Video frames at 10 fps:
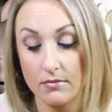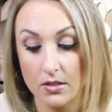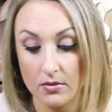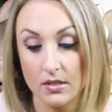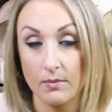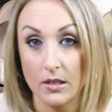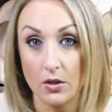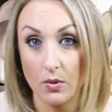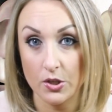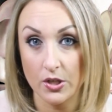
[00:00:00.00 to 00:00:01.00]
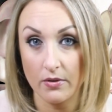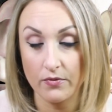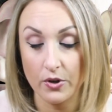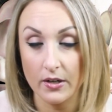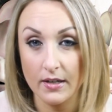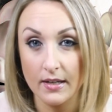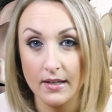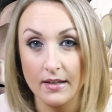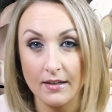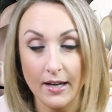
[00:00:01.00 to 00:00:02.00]
So something to watch out for.
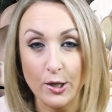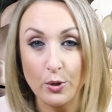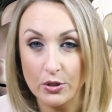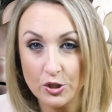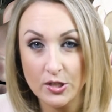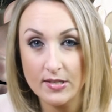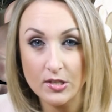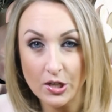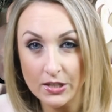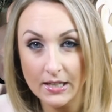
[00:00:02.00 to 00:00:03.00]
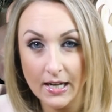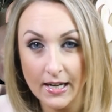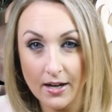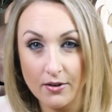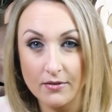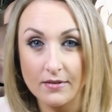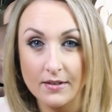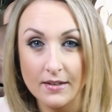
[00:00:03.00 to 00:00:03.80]
I know the cheese is hard to cut out